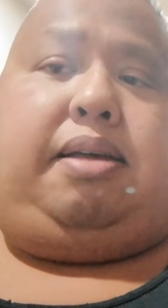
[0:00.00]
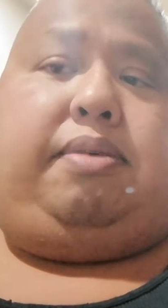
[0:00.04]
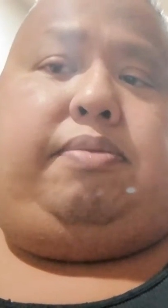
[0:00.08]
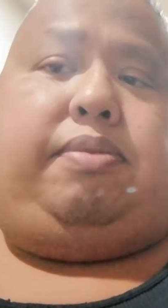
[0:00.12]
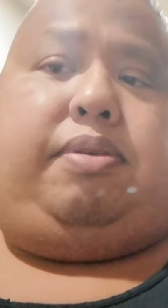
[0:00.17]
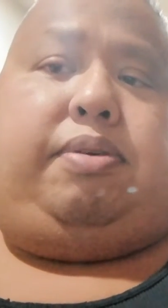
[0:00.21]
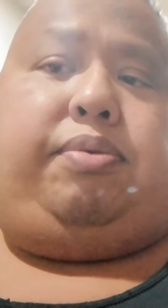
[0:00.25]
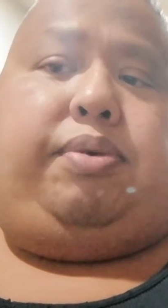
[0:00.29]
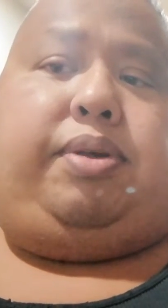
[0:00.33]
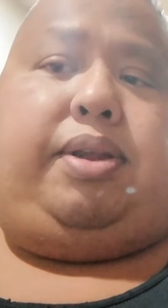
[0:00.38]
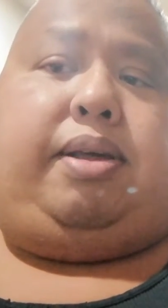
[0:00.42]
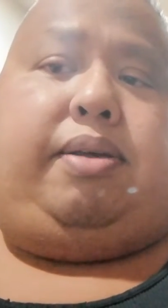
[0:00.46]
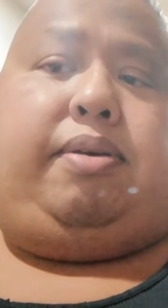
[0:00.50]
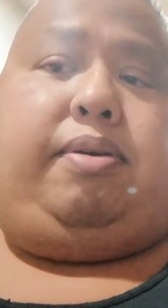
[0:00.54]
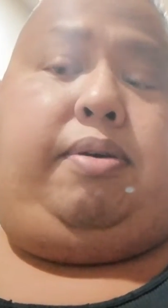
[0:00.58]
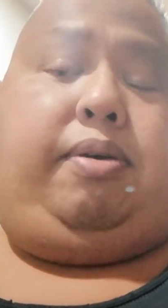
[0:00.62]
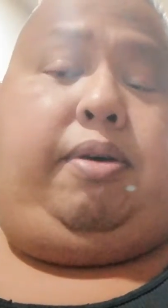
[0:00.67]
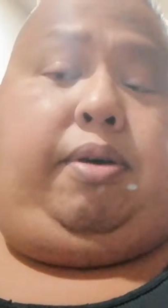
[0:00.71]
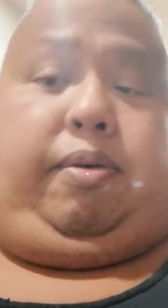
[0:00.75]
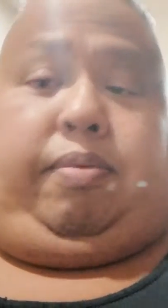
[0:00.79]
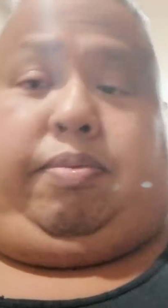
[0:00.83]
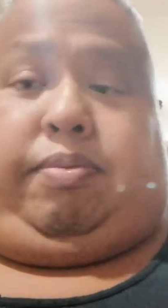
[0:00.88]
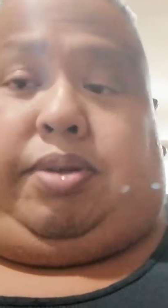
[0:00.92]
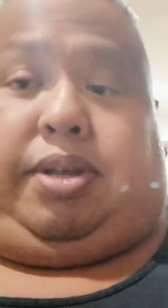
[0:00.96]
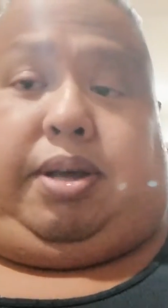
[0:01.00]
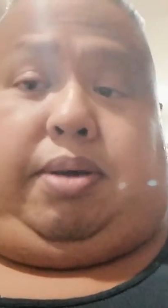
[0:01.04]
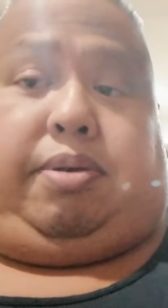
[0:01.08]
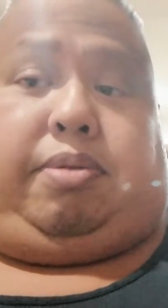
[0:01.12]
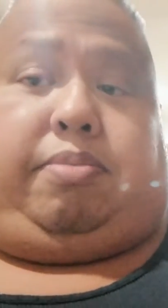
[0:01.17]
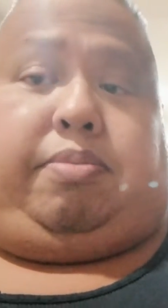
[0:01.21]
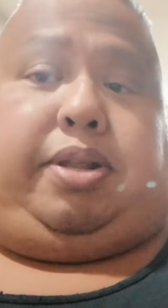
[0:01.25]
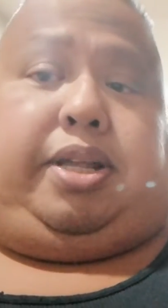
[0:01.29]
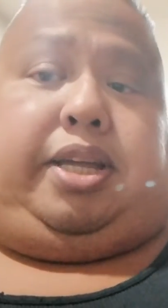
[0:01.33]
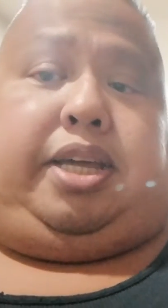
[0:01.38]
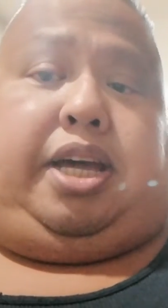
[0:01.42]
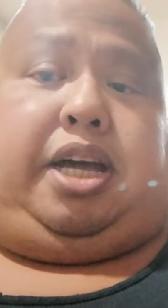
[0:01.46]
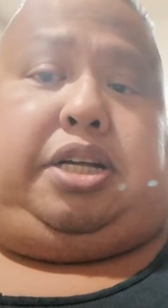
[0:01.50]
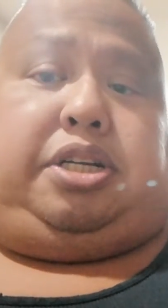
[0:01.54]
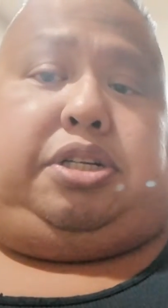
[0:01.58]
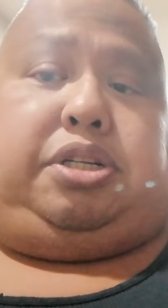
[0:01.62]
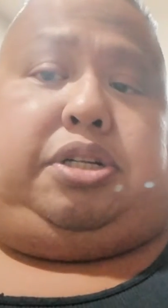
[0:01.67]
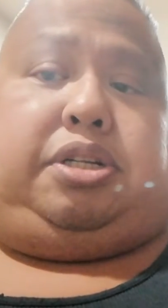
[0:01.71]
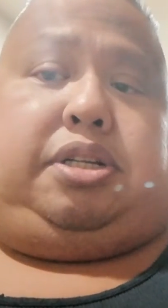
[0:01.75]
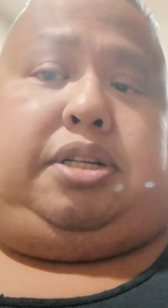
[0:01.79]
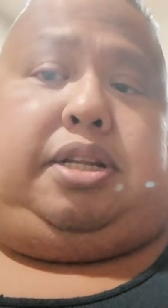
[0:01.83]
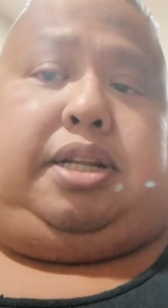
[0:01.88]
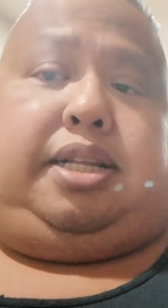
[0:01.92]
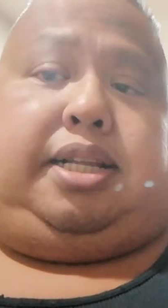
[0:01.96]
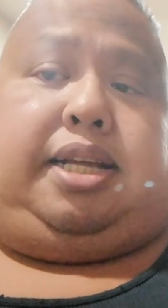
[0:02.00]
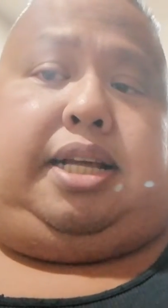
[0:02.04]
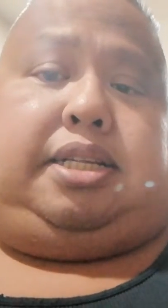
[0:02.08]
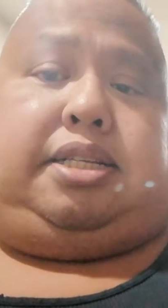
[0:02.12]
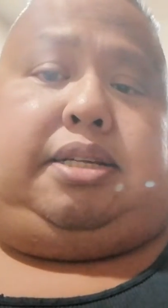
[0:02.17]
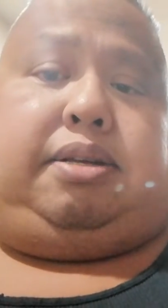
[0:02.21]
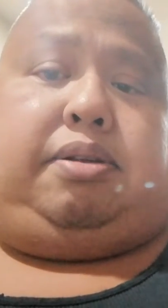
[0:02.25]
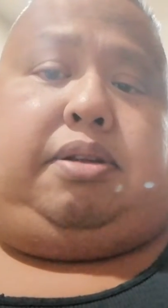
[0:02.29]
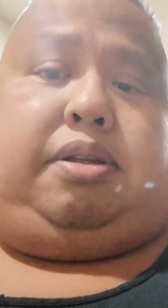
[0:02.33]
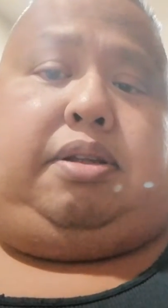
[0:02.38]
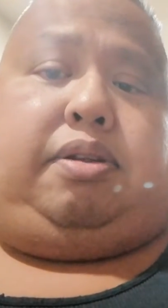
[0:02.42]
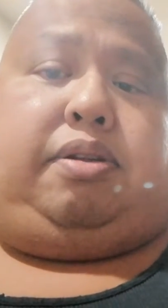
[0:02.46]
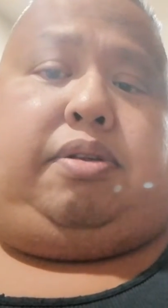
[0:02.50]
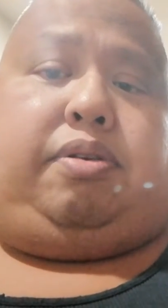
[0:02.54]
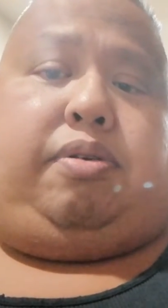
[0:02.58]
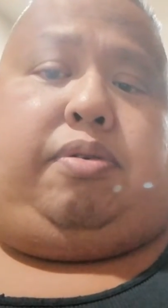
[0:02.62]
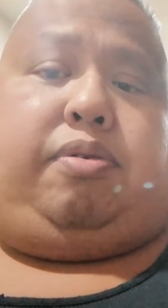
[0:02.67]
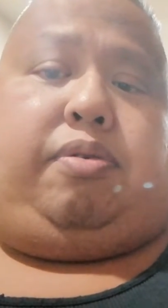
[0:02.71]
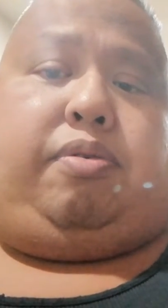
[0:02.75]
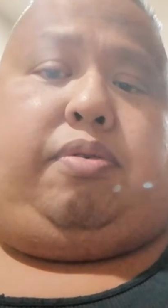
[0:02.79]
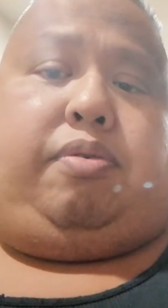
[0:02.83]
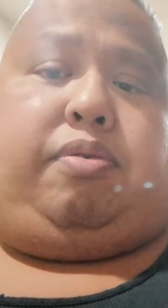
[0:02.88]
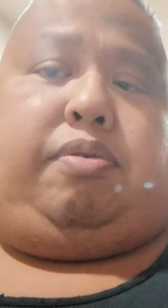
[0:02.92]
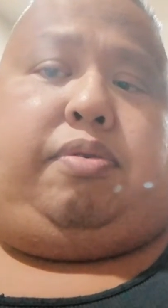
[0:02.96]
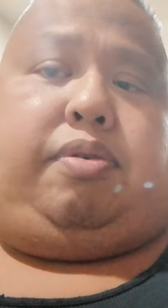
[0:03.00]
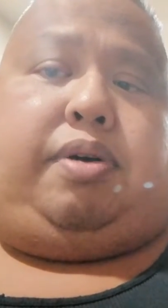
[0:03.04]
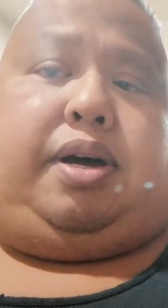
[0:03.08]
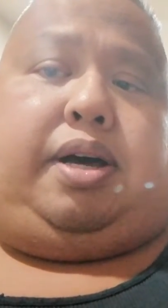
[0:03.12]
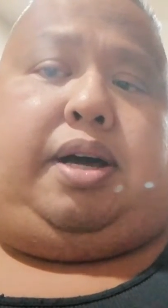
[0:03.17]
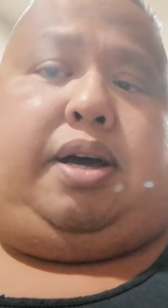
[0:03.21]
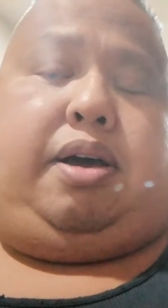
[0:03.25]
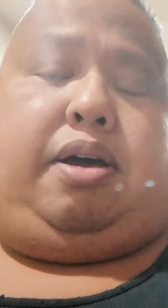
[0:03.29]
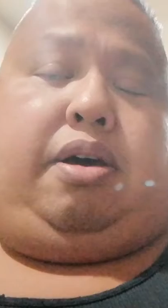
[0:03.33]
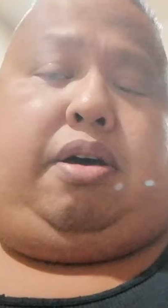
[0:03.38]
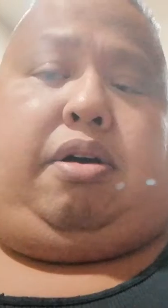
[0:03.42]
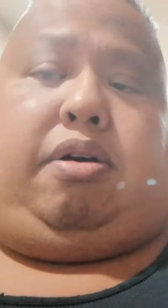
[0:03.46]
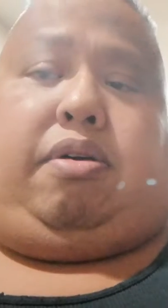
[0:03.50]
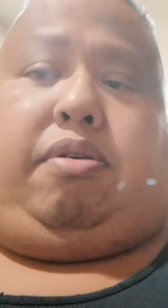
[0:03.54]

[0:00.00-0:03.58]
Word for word: you know when I so am on medication that's you know uh,